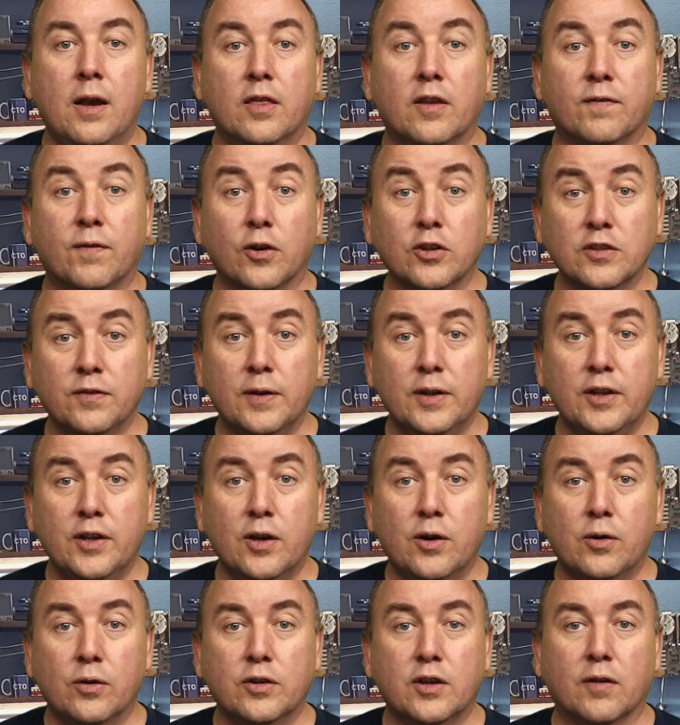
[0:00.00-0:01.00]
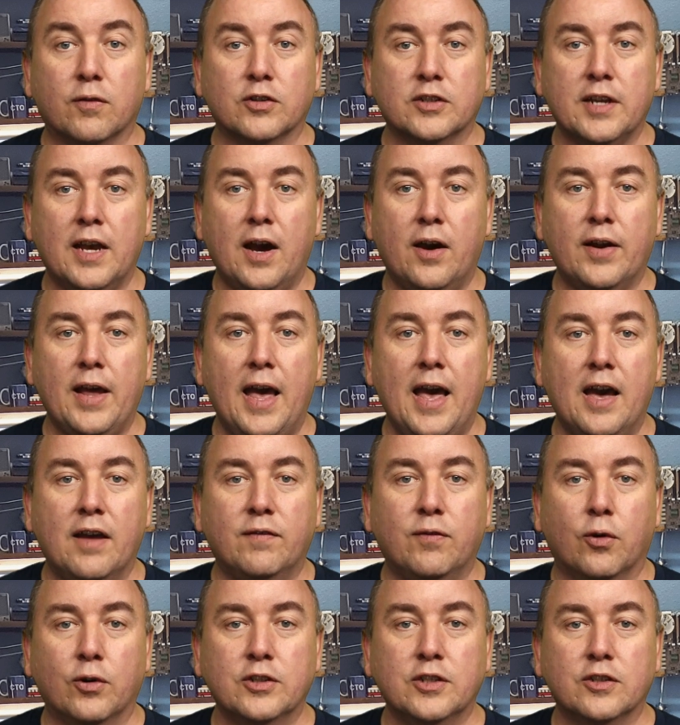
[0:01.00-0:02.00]
The first video covers how to
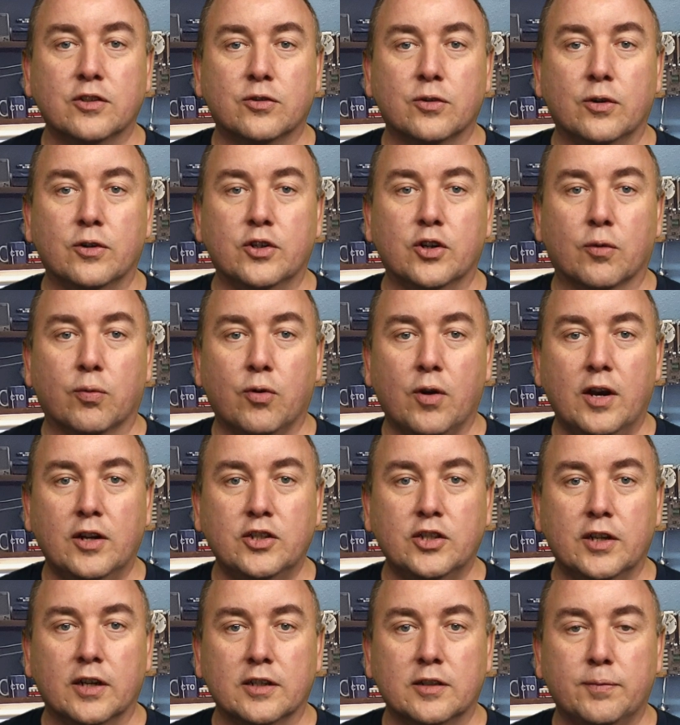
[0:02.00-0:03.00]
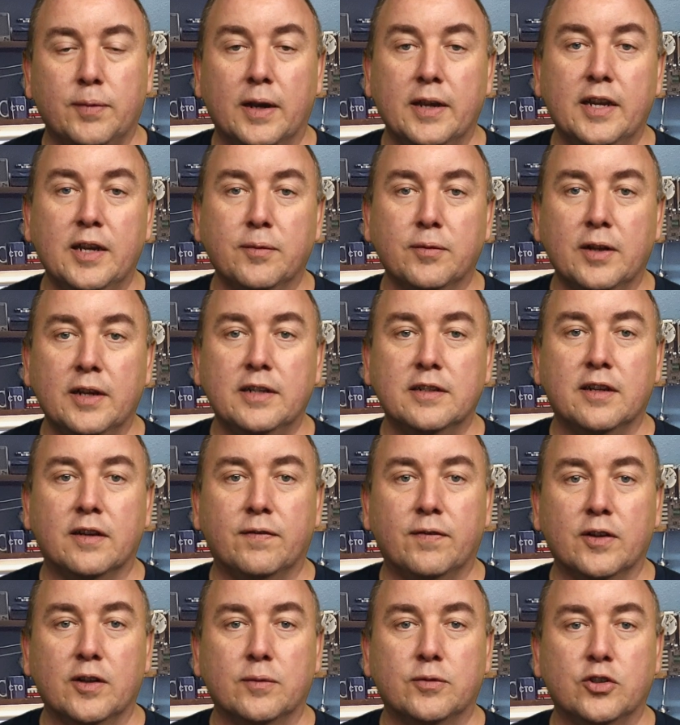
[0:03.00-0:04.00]
add voice control to your project by emulating a
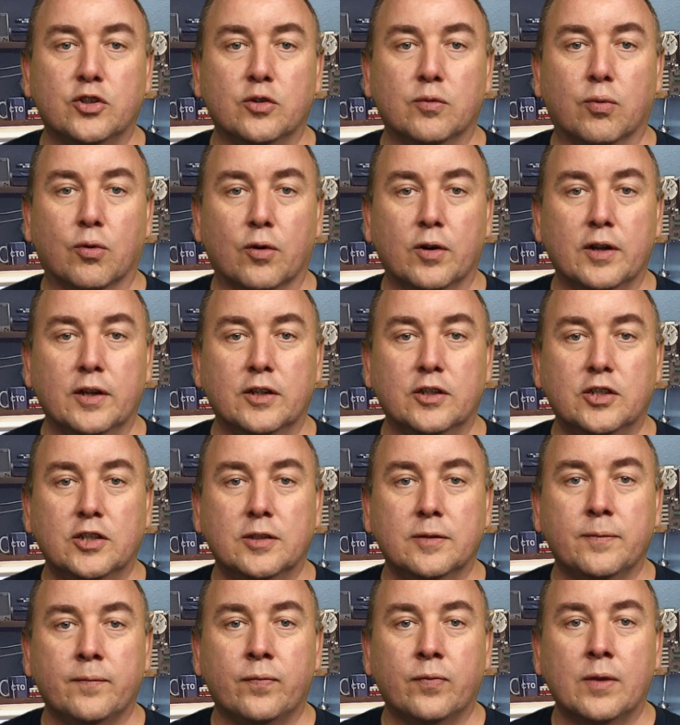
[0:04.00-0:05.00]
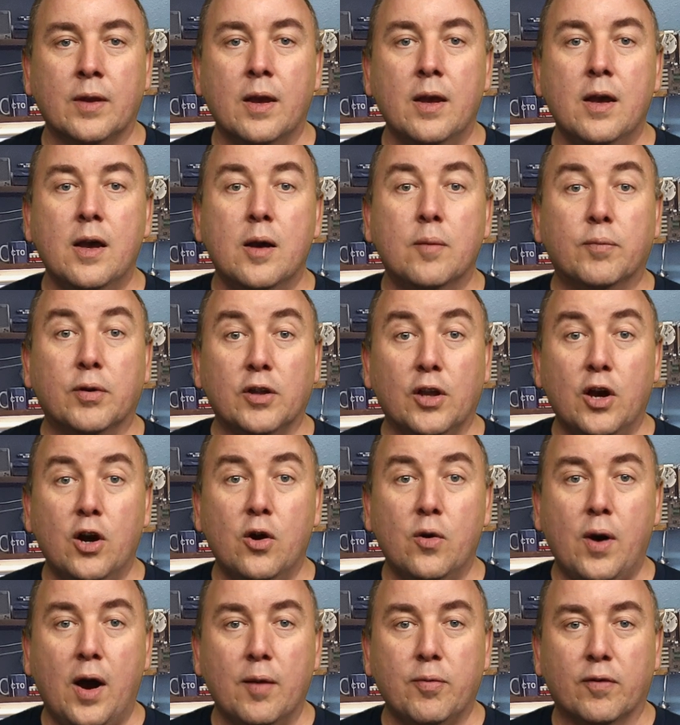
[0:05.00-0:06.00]
Philips Hue bridge.
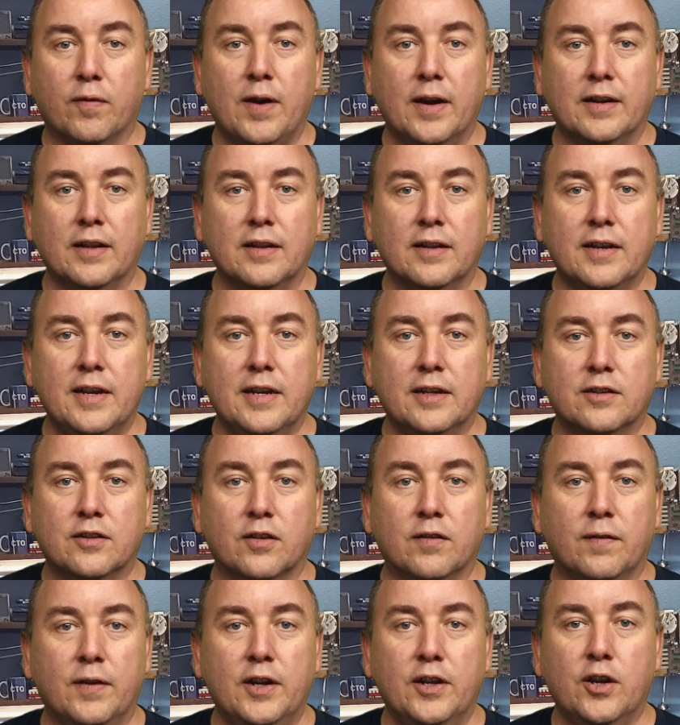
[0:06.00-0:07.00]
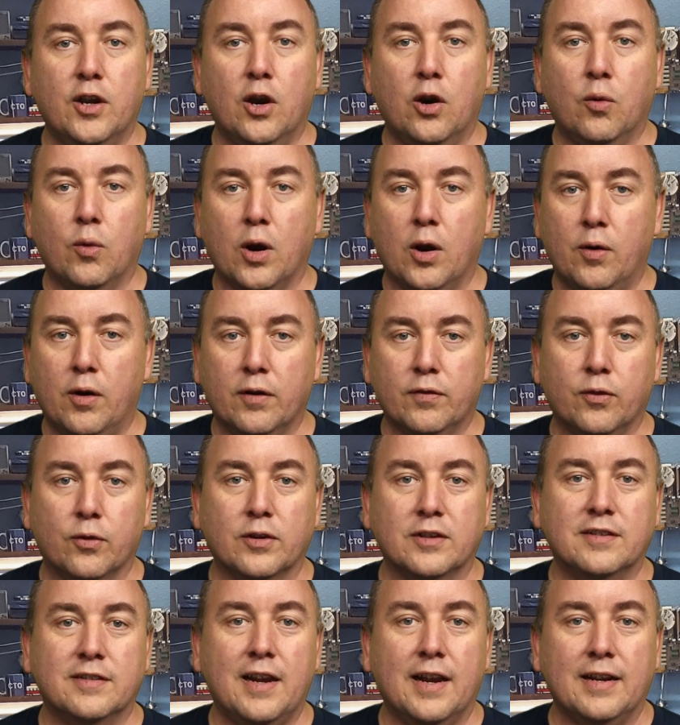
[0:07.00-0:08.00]
Below, I provide the link to the video where I walk through
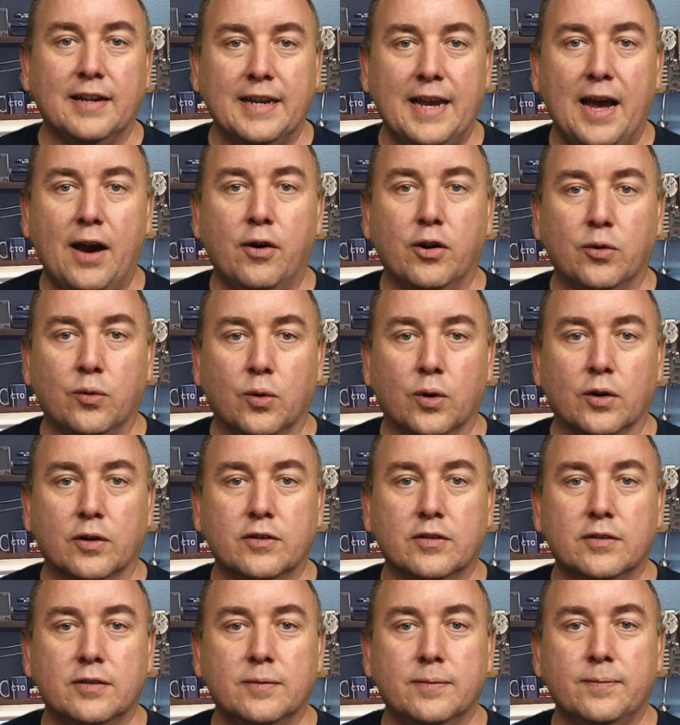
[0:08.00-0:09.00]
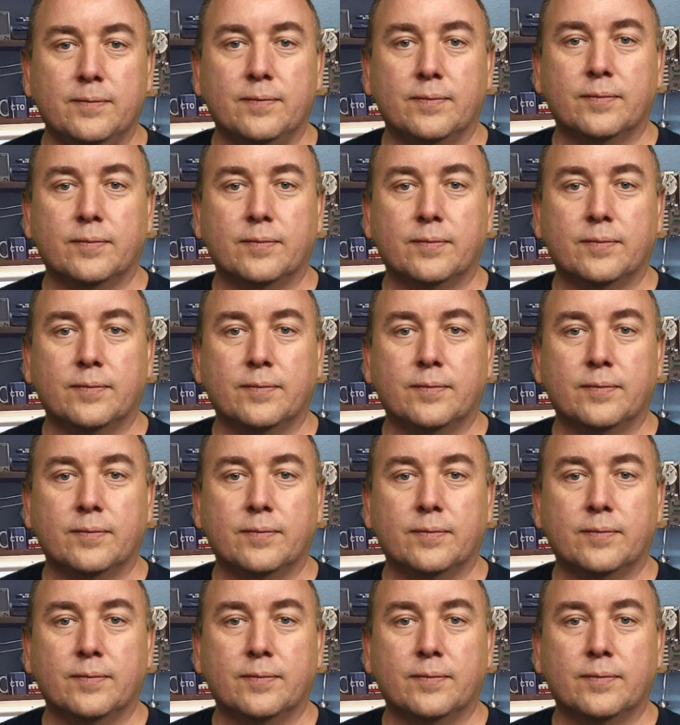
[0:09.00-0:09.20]
exactly how it works.